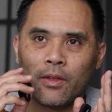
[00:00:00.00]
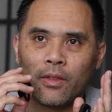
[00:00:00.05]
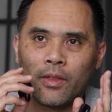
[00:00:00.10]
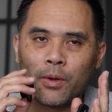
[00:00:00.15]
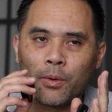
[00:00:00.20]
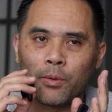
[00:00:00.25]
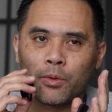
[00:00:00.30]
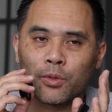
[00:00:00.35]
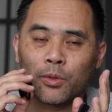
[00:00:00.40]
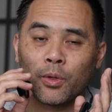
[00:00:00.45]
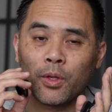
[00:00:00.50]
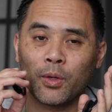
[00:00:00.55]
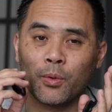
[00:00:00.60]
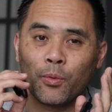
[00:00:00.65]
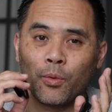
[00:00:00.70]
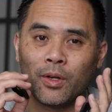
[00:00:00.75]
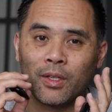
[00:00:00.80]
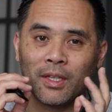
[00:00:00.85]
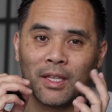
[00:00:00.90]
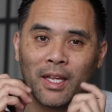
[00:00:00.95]
there was only
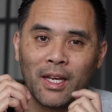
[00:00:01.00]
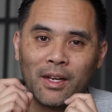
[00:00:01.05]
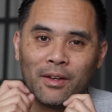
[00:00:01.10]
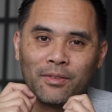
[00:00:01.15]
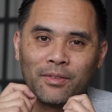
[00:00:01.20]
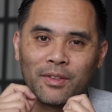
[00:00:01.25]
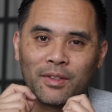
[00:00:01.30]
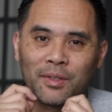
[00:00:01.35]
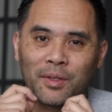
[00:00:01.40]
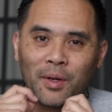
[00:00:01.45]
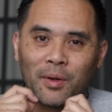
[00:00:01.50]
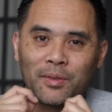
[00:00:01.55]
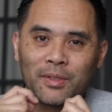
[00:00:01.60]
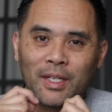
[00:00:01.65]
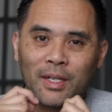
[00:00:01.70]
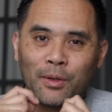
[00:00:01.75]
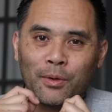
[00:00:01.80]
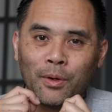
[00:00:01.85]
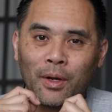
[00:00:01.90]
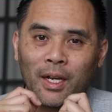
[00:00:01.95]
one left, so I was
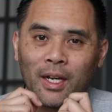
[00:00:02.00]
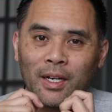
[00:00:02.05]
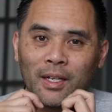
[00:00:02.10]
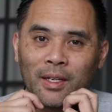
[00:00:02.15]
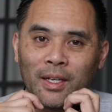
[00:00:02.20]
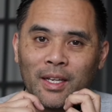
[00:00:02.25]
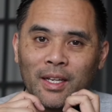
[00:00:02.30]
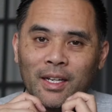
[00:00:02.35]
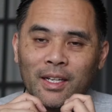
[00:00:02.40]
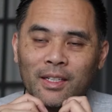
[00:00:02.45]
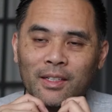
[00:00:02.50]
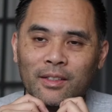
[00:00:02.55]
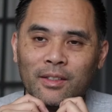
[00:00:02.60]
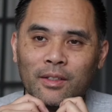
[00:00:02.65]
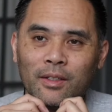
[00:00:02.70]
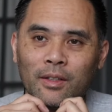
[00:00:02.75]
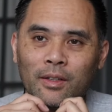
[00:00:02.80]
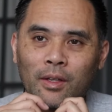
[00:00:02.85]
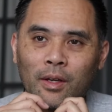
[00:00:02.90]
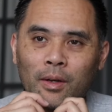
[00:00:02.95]
like, oh, I gotta get it.
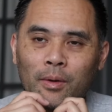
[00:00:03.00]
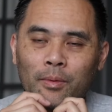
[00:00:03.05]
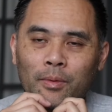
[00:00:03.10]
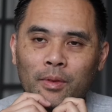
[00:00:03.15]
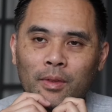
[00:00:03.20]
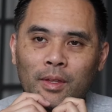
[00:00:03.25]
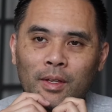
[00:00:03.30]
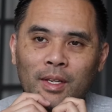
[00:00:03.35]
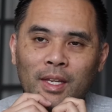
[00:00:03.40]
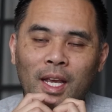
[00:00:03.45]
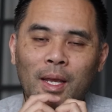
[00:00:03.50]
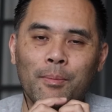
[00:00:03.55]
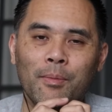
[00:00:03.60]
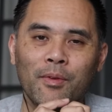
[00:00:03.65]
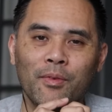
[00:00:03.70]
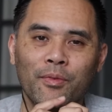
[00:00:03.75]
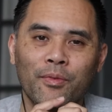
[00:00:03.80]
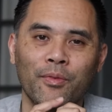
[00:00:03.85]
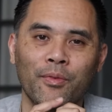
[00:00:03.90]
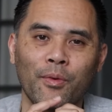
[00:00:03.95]
The day
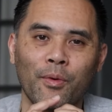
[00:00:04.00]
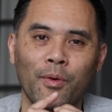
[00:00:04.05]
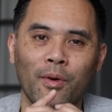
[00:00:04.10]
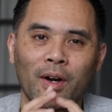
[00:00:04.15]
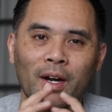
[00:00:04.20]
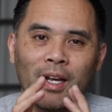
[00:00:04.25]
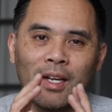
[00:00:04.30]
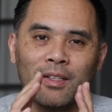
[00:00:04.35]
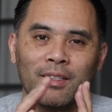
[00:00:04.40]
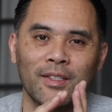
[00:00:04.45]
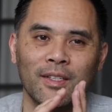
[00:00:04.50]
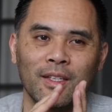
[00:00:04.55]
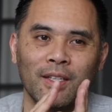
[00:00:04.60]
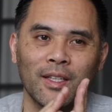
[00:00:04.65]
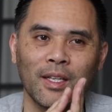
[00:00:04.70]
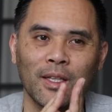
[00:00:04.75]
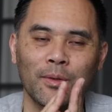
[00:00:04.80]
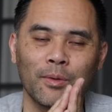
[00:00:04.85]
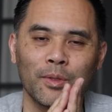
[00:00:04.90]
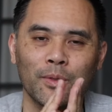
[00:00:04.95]
before I had seen
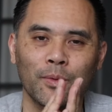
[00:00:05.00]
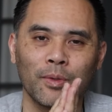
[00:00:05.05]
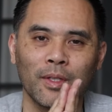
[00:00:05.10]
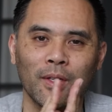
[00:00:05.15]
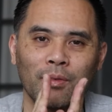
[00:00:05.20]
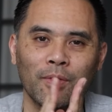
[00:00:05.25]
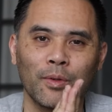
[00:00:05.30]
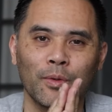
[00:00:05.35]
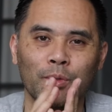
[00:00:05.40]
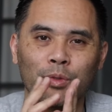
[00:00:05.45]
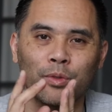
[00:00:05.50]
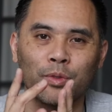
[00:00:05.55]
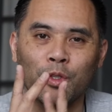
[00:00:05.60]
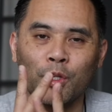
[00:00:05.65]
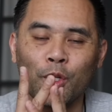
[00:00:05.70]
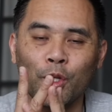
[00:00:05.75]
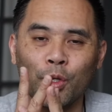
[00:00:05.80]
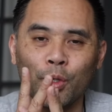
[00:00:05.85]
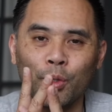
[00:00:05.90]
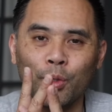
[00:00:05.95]
that there was one left, there was
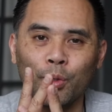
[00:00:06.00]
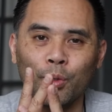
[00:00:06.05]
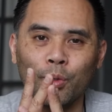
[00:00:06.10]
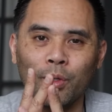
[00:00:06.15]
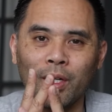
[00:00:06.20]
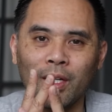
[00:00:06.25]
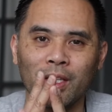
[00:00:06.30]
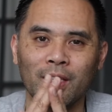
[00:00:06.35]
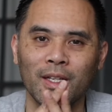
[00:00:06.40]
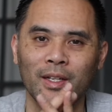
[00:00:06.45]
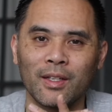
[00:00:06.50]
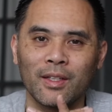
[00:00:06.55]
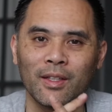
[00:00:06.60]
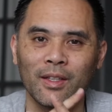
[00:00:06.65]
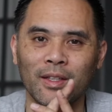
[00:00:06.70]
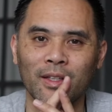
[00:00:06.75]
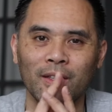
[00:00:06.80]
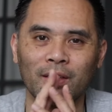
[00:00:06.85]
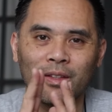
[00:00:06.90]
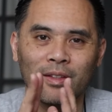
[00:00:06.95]
two, and
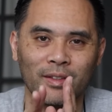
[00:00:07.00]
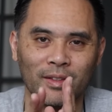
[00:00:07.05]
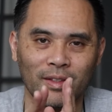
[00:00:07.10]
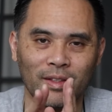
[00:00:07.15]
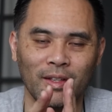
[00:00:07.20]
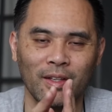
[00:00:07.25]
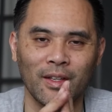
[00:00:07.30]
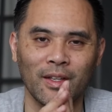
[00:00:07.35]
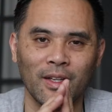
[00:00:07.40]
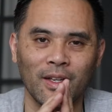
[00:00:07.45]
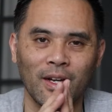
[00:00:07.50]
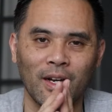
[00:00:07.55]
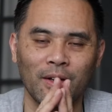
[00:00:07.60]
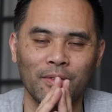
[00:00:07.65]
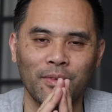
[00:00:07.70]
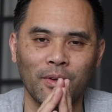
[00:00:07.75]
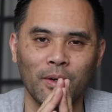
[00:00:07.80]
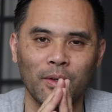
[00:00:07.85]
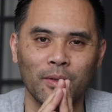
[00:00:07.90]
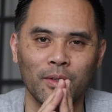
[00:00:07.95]
then I
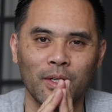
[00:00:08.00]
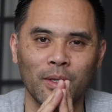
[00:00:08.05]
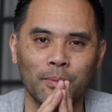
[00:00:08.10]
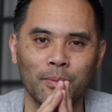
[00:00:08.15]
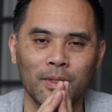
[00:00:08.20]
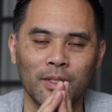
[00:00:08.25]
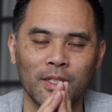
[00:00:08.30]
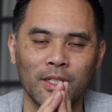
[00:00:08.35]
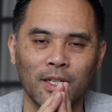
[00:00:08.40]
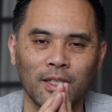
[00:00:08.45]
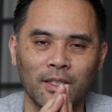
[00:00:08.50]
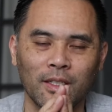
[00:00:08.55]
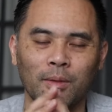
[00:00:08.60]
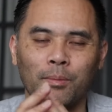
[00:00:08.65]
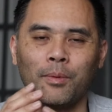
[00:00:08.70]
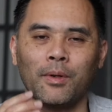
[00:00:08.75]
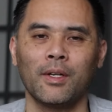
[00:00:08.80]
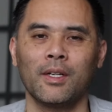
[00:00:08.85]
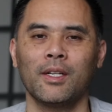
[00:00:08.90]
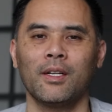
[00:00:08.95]
followed up and checked
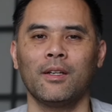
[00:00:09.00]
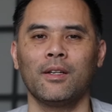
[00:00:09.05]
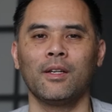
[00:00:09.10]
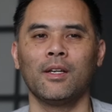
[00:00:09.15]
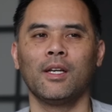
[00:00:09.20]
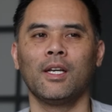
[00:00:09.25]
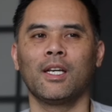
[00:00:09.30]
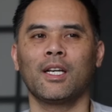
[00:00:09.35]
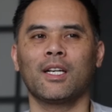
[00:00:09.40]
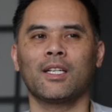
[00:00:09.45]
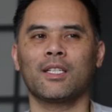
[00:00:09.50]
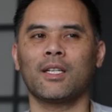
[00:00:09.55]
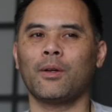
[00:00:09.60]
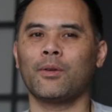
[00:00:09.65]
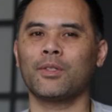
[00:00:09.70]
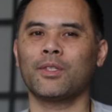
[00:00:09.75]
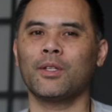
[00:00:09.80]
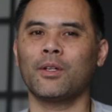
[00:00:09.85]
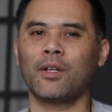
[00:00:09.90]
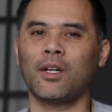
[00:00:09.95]
up on it because I
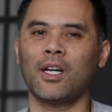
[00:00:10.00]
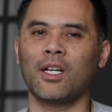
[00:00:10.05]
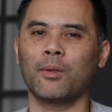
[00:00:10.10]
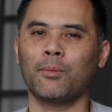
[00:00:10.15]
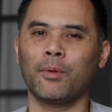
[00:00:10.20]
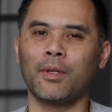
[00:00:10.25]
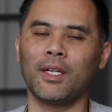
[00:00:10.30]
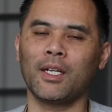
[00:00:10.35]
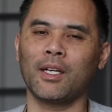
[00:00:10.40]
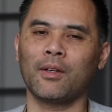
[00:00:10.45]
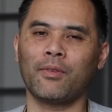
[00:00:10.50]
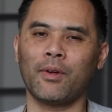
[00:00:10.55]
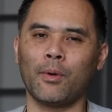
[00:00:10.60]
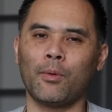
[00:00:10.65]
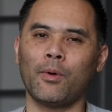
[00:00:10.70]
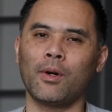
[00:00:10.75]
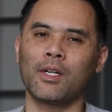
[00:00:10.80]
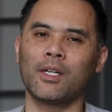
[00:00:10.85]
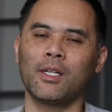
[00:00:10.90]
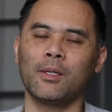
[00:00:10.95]
was still contemplating if I
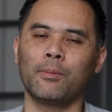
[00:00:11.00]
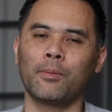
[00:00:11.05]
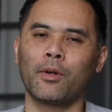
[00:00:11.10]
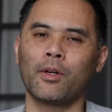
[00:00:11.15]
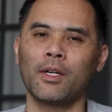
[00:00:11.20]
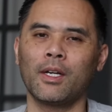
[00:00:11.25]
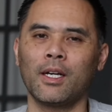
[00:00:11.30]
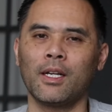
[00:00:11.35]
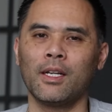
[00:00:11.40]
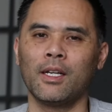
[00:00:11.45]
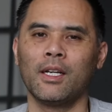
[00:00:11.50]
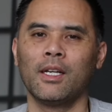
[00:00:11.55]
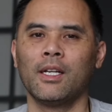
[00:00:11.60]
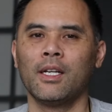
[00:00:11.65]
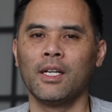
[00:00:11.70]
wanted them or not.